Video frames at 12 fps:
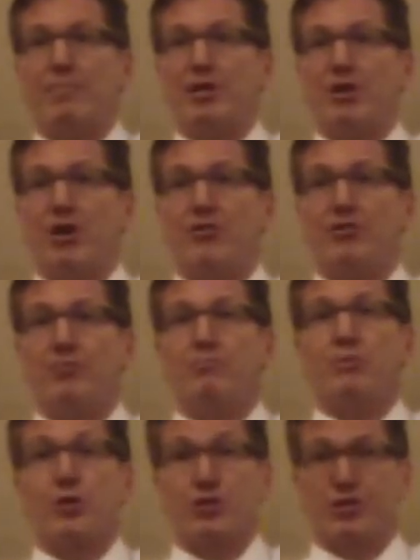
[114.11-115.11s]
be called the
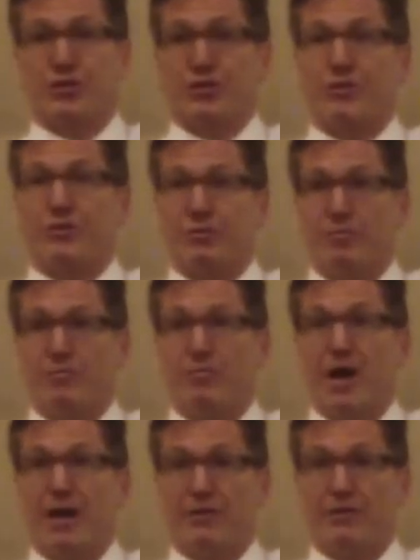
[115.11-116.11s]
merger
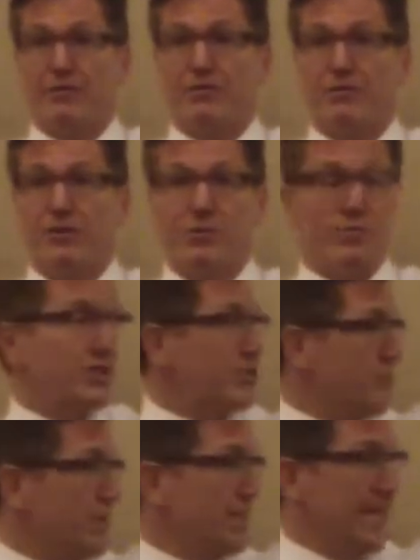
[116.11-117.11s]
model, which is what